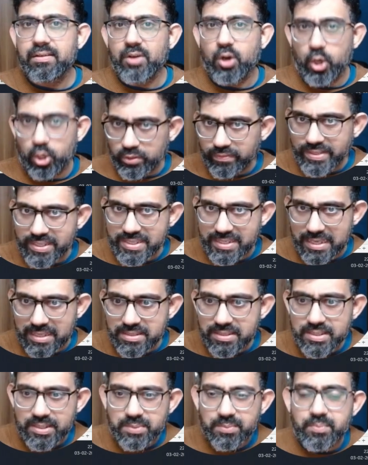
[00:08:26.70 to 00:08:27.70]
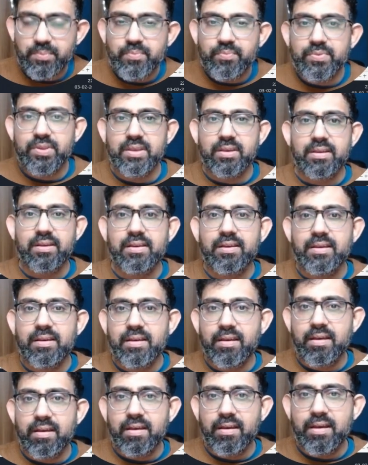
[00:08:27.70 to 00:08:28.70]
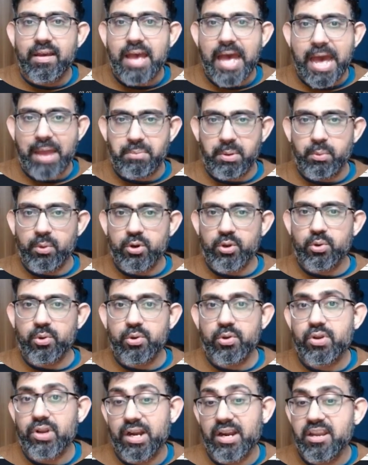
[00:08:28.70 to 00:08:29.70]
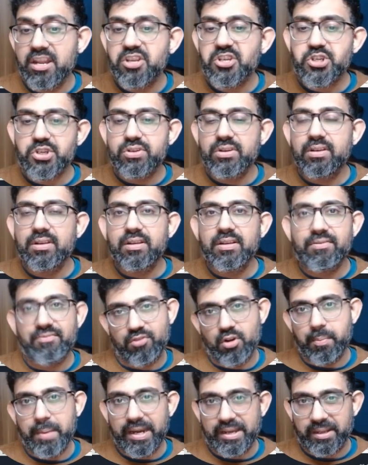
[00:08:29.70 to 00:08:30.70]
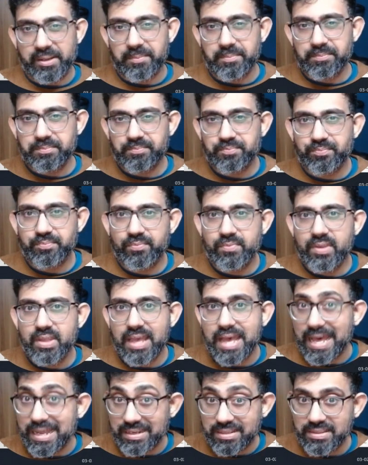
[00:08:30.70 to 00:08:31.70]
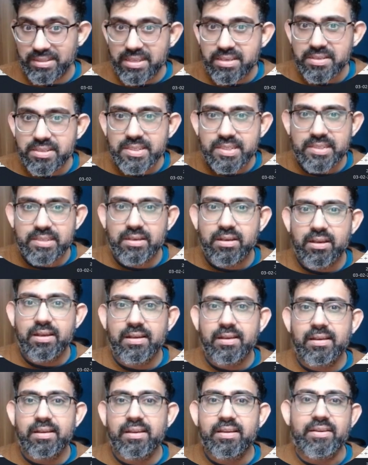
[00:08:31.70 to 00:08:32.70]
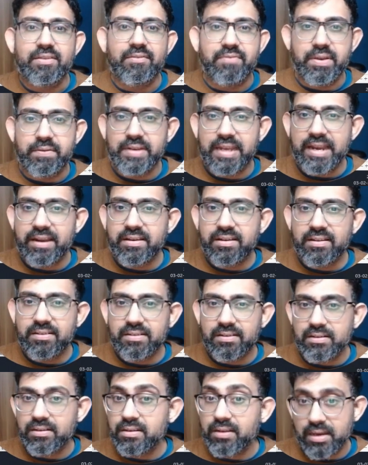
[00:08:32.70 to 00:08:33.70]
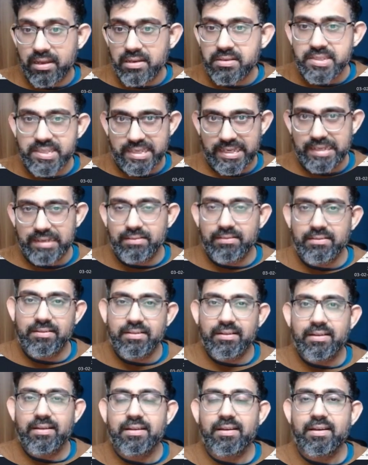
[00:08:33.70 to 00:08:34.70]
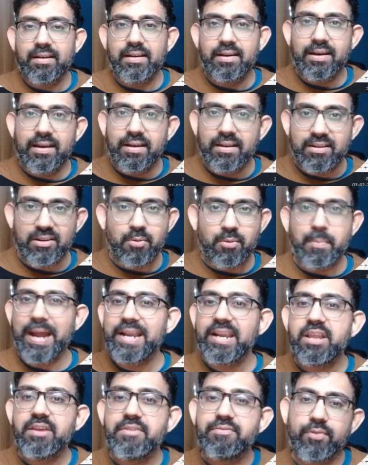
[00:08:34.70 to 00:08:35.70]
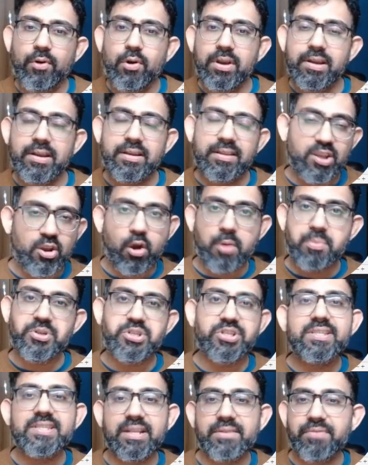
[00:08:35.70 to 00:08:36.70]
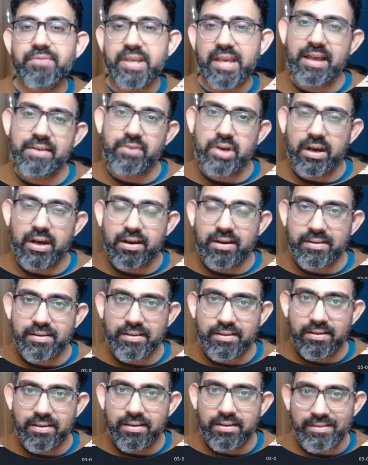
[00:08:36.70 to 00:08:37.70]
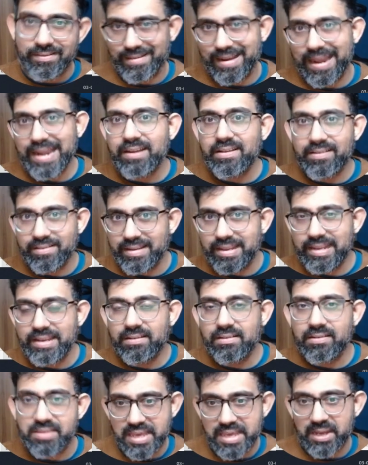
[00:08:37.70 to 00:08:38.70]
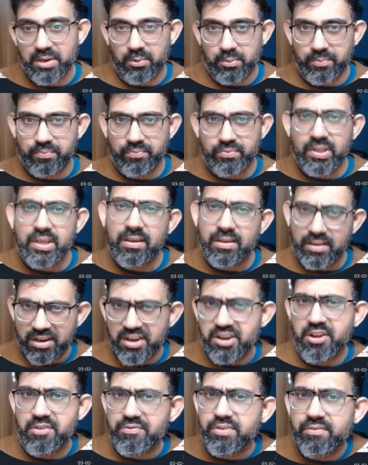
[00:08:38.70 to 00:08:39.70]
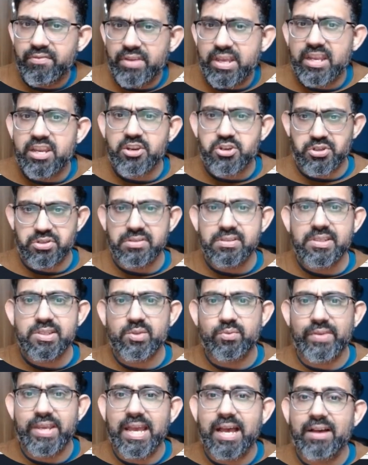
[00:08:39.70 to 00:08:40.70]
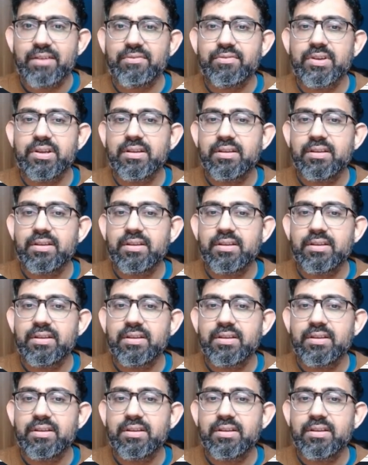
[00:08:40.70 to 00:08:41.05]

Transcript: all of the cells and we want to go to conditional formatting. And in this, we will enter a color scale. Now by default, the options that we have are red, green, yellow, different variations. So we have